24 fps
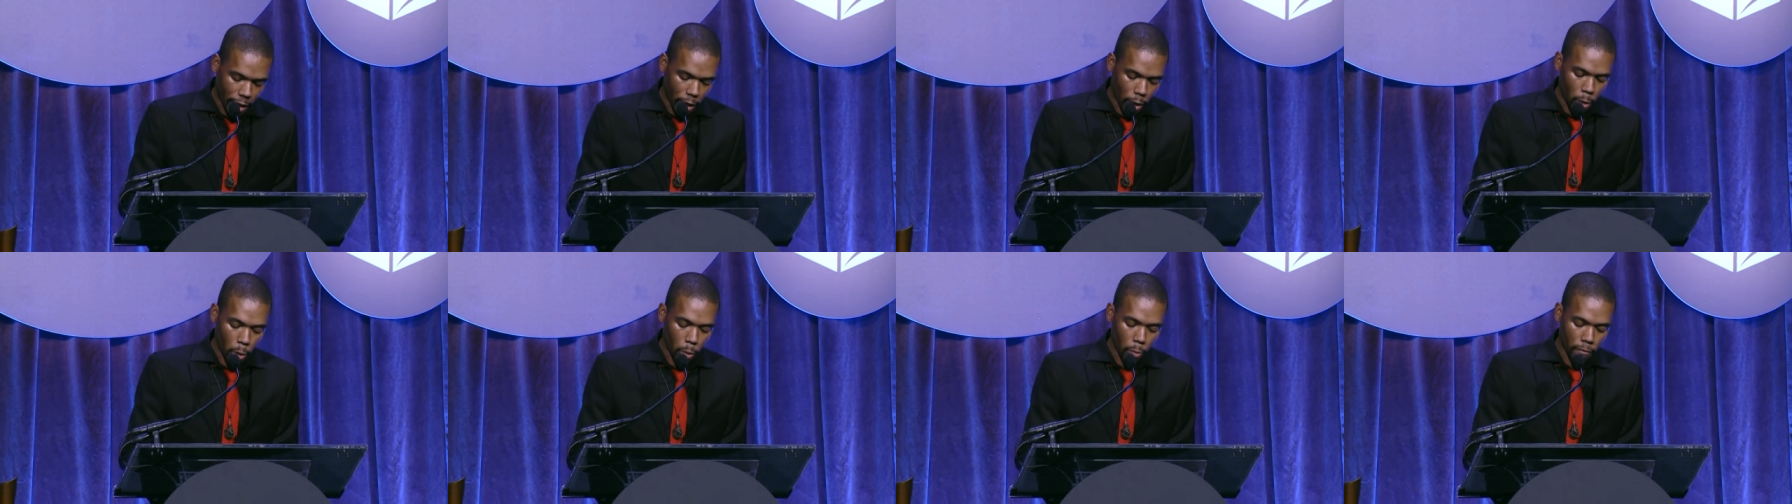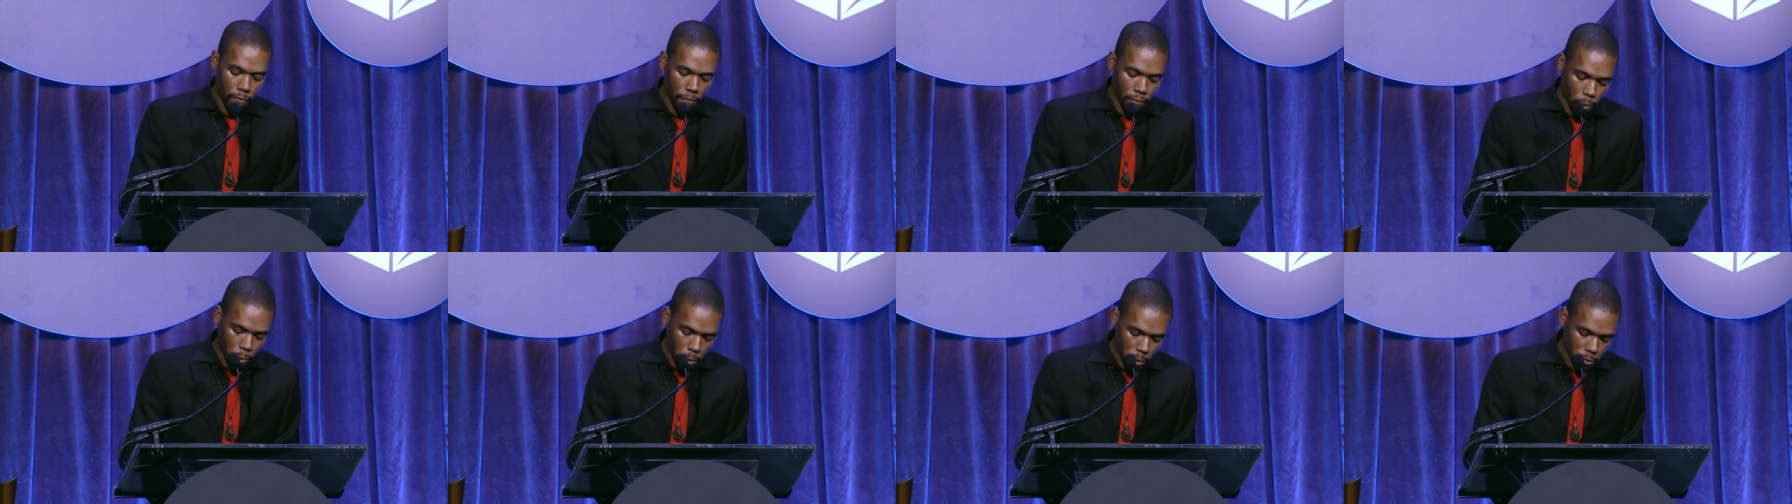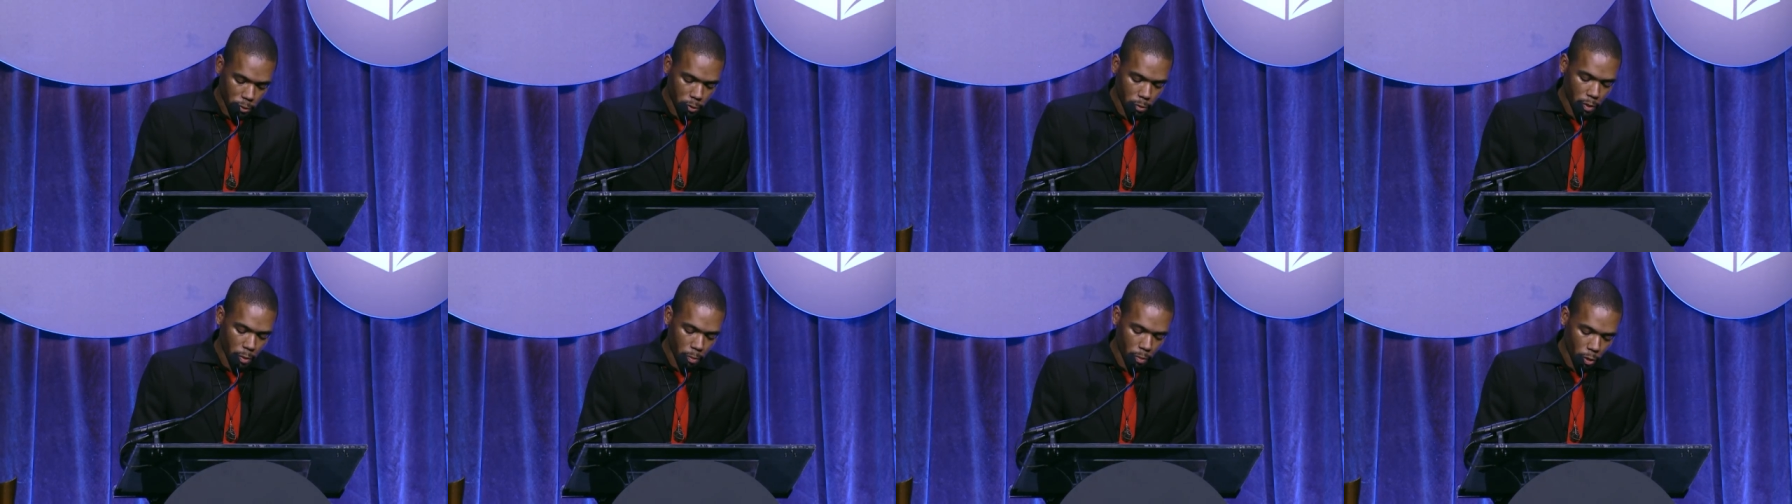I hope
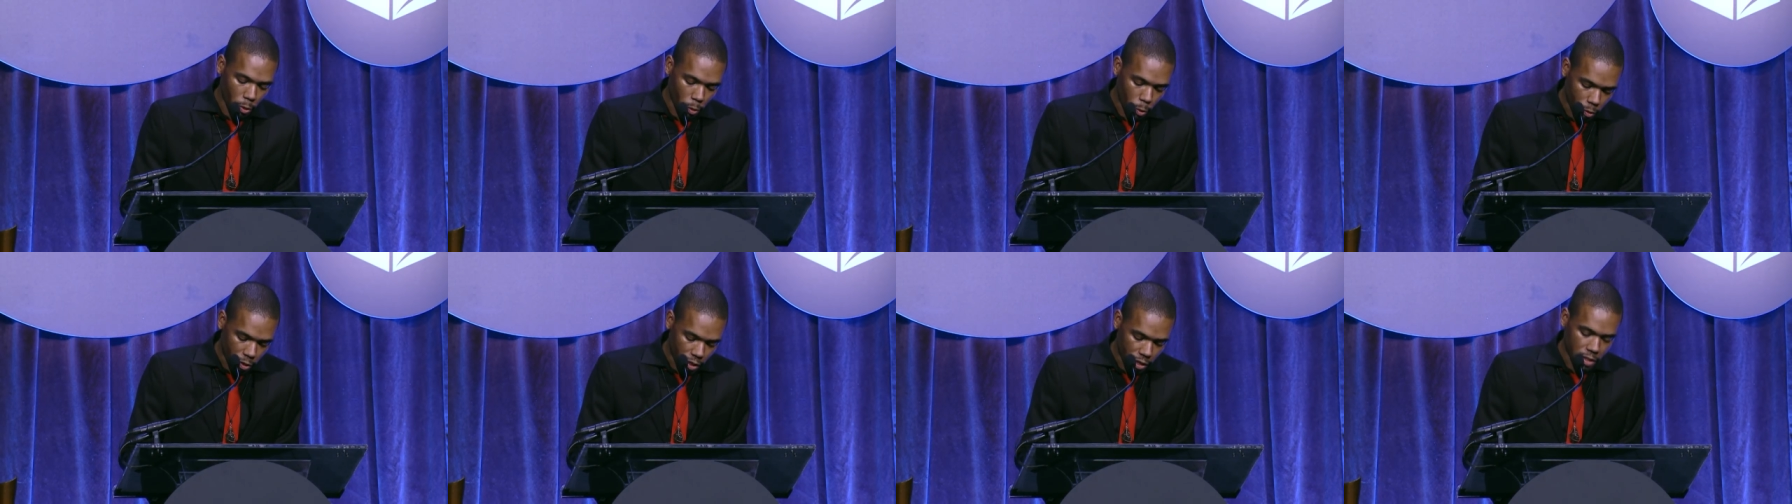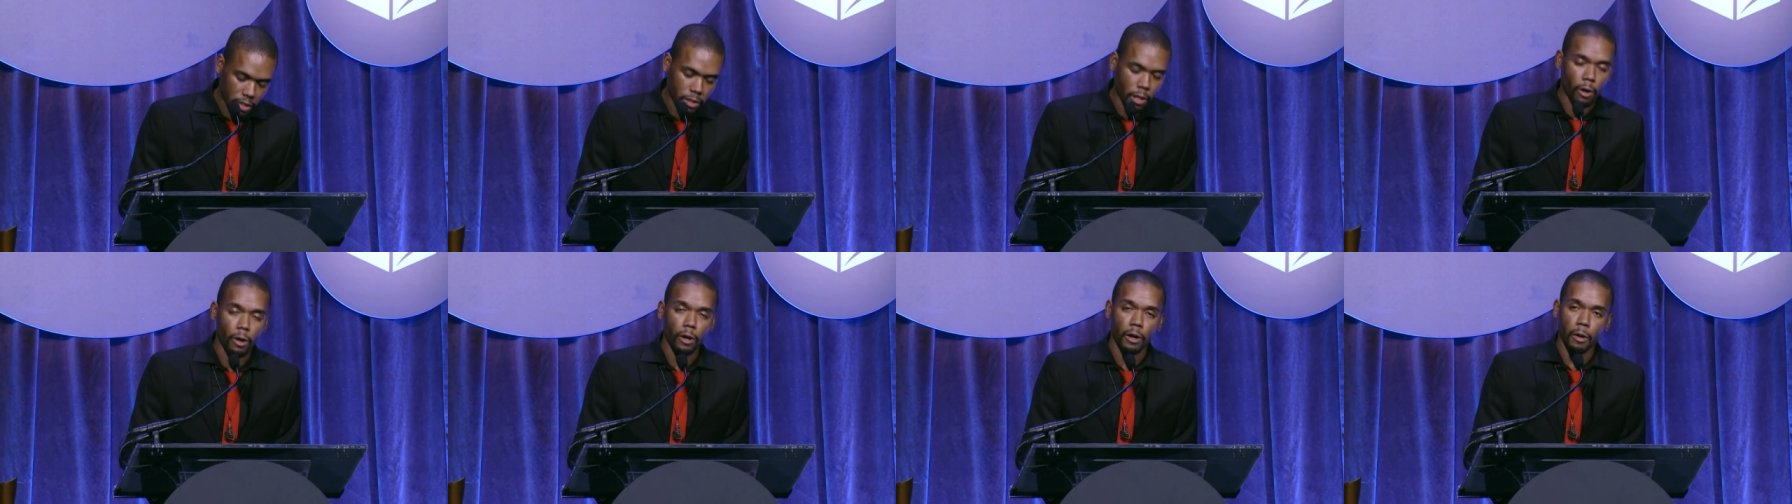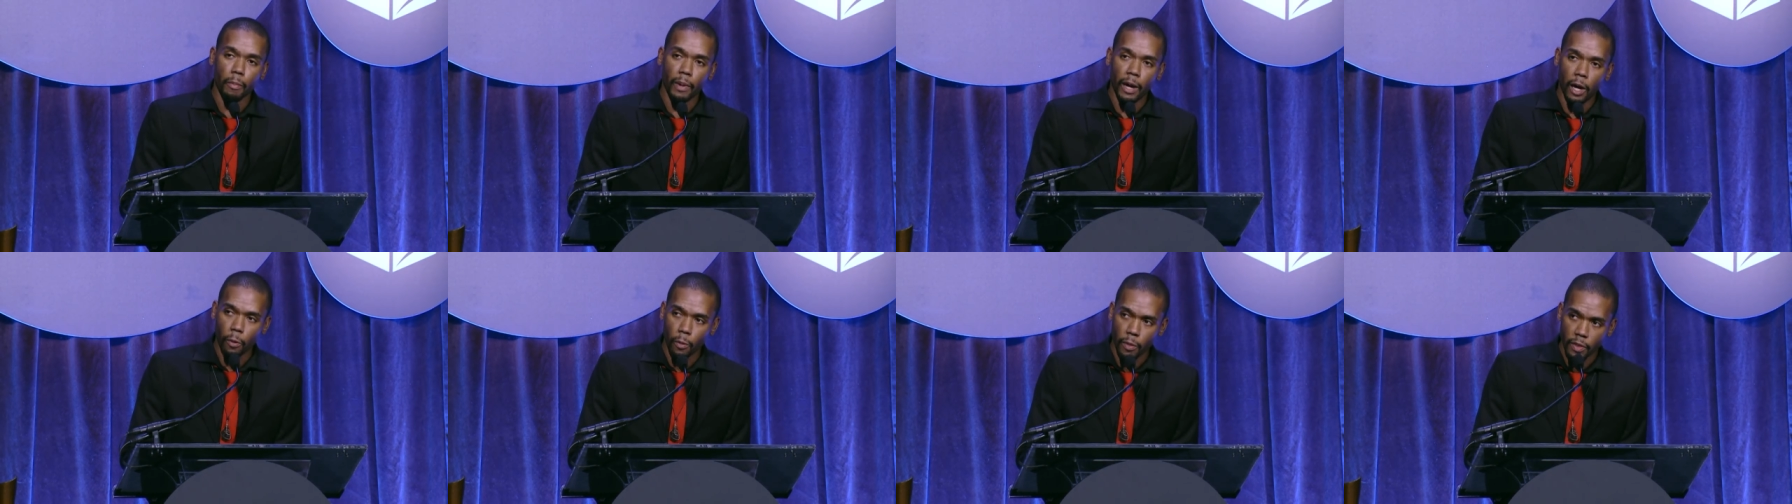folks remember who they talk
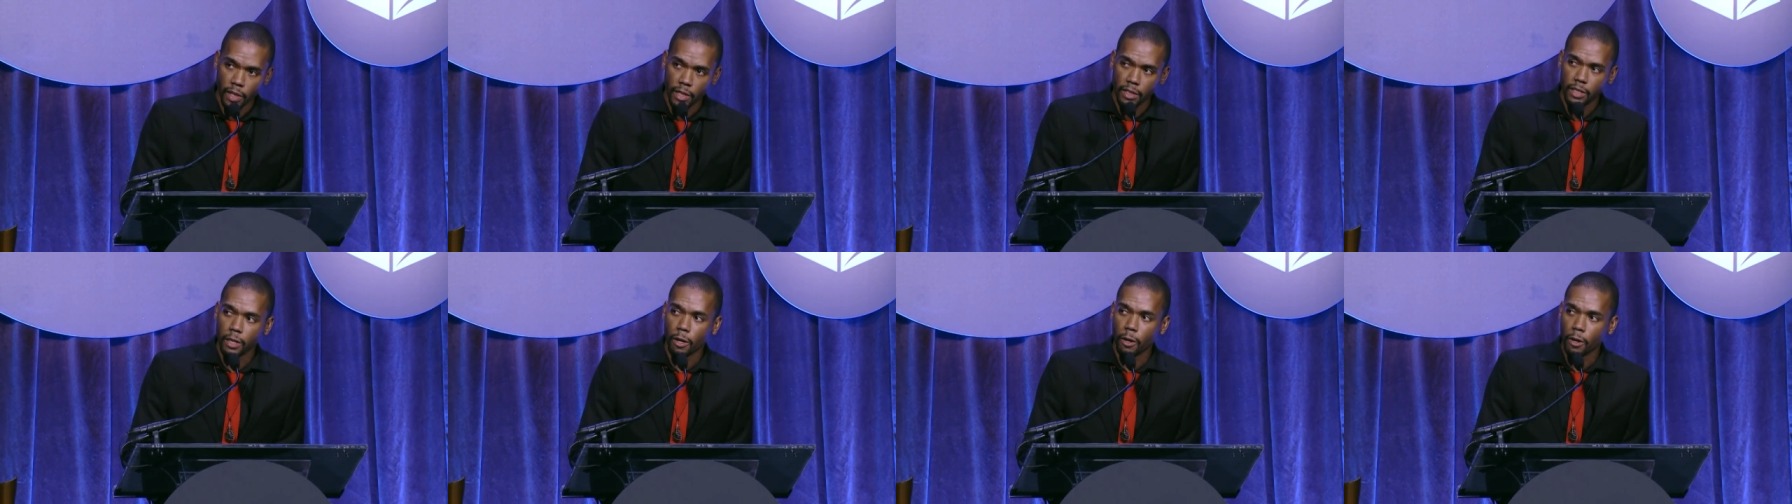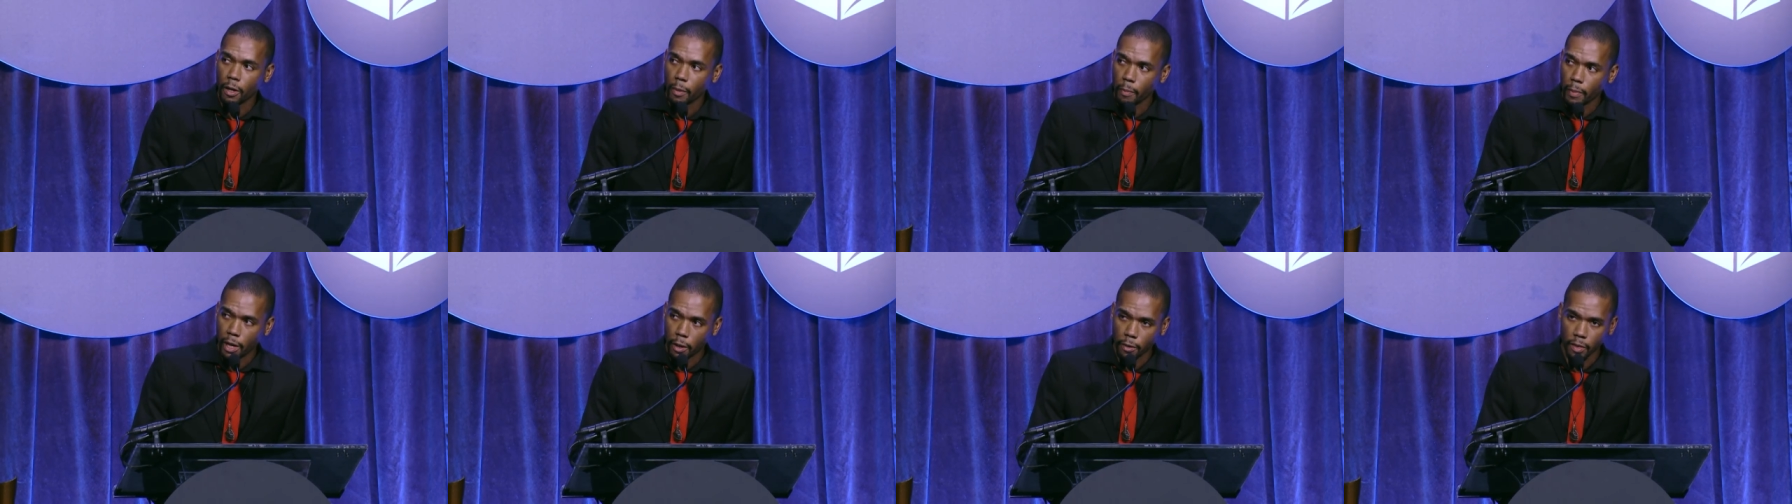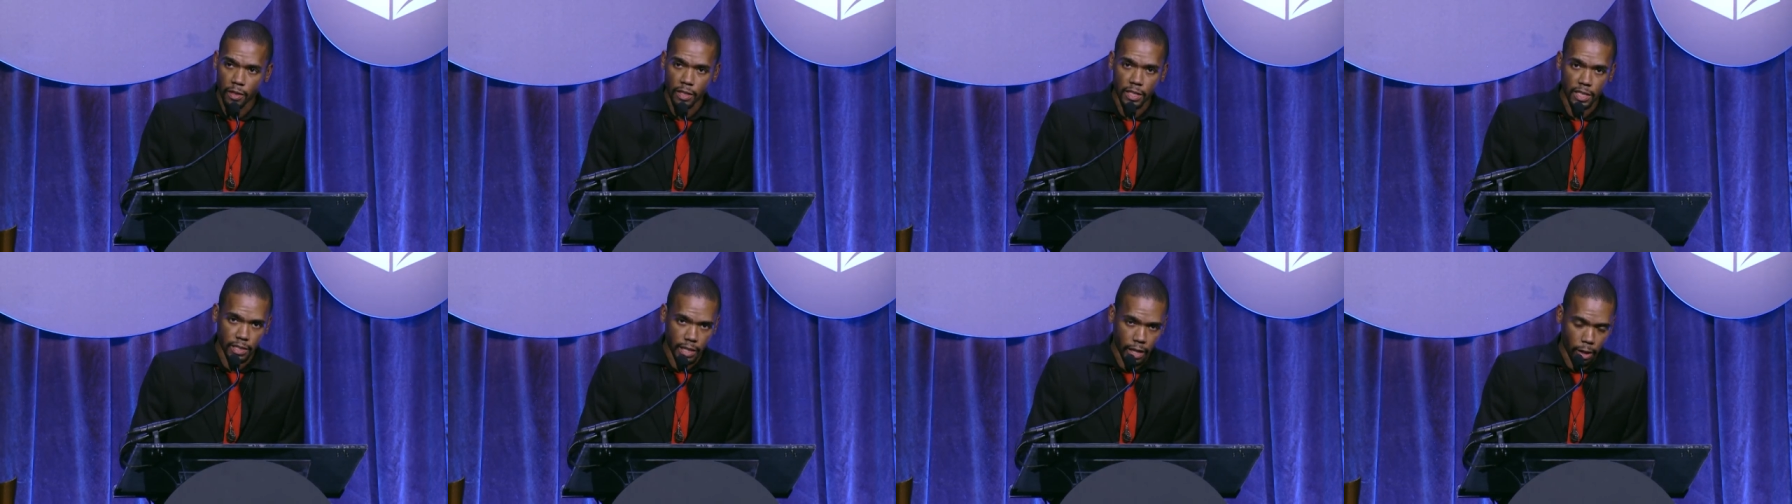about when they talk
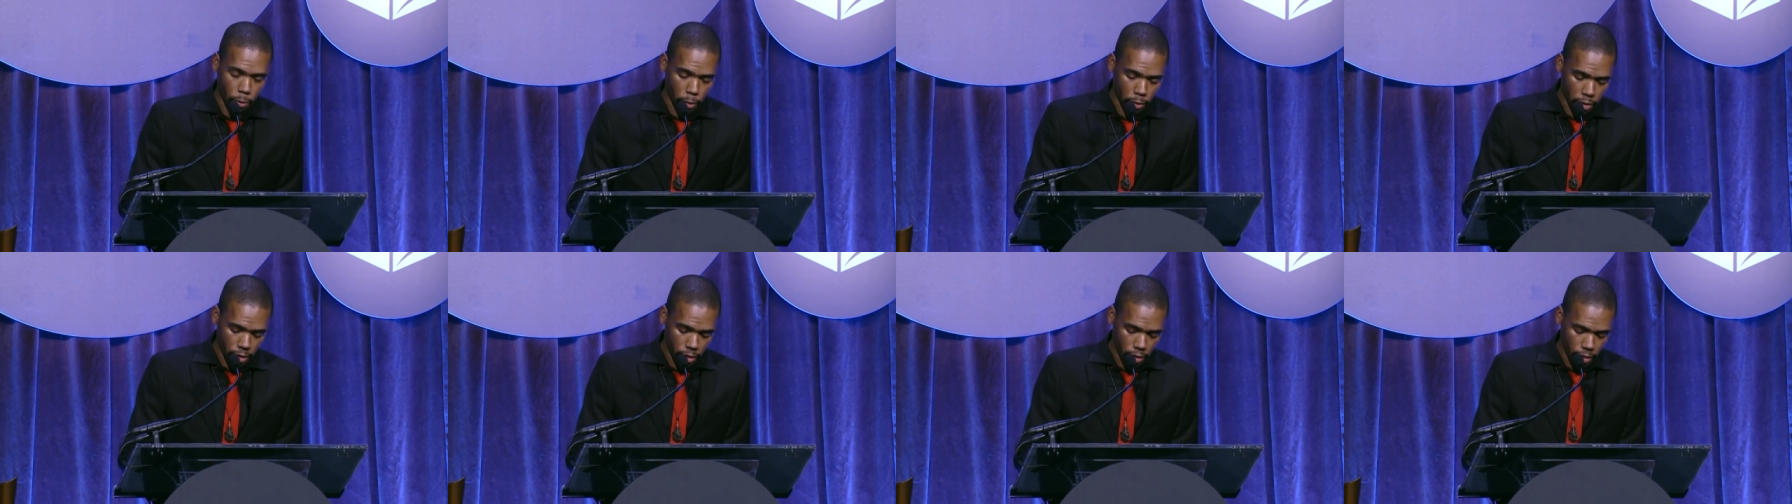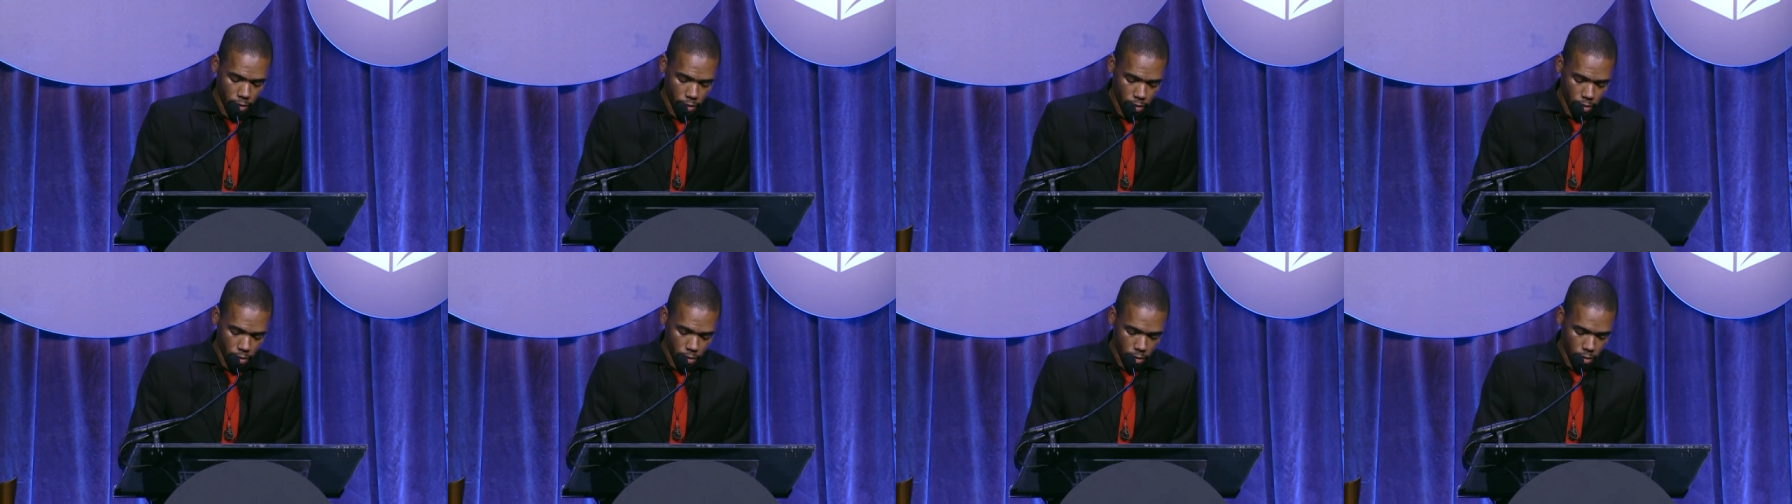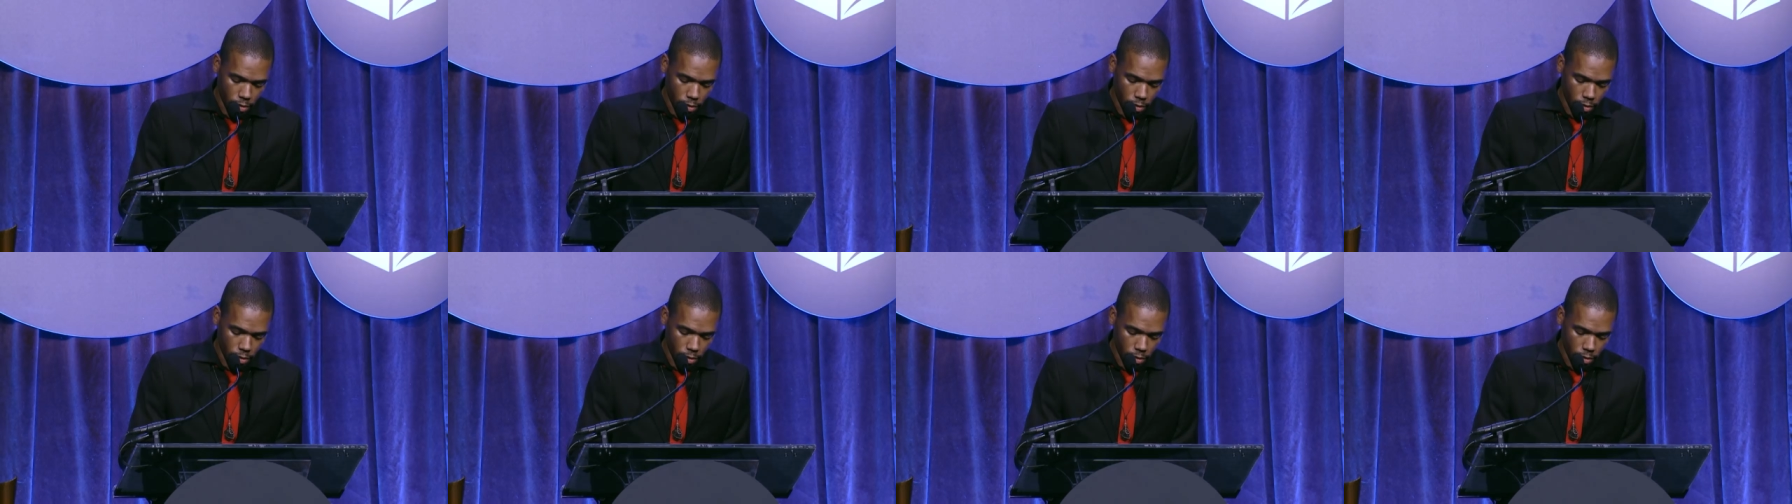about the South.